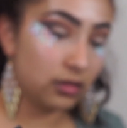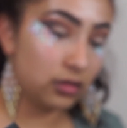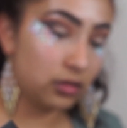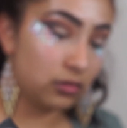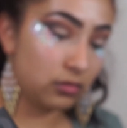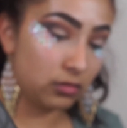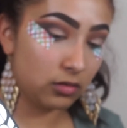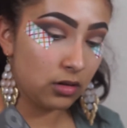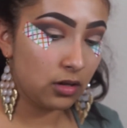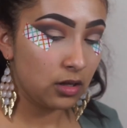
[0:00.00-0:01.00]
So
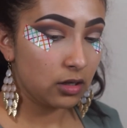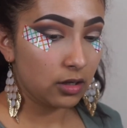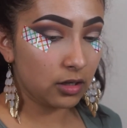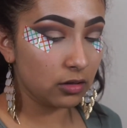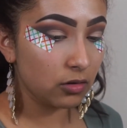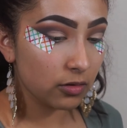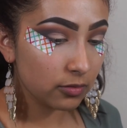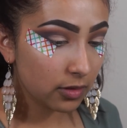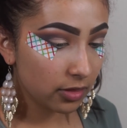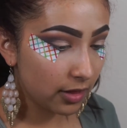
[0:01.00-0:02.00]
gonna go in
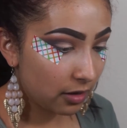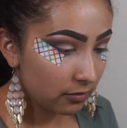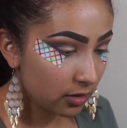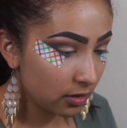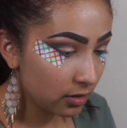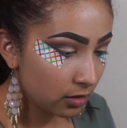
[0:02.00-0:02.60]
with that one.